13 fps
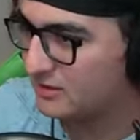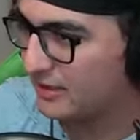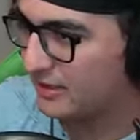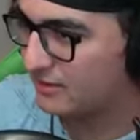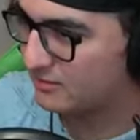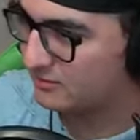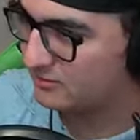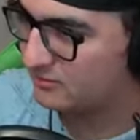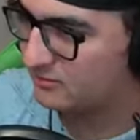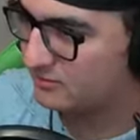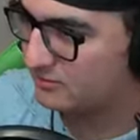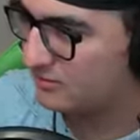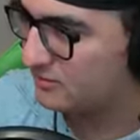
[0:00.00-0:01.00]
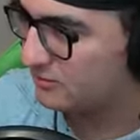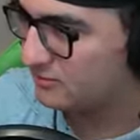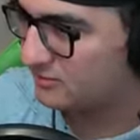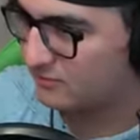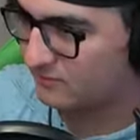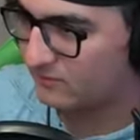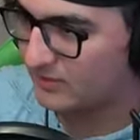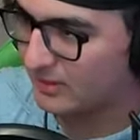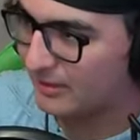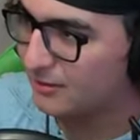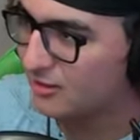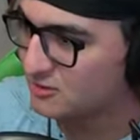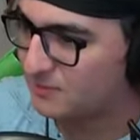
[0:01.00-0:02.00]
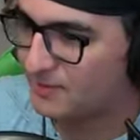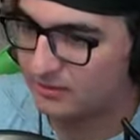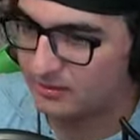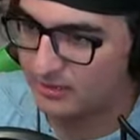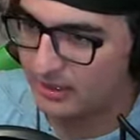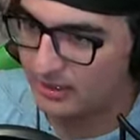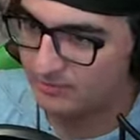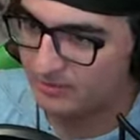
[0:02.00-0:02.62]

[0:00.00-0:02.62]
like like I know it's part of the game,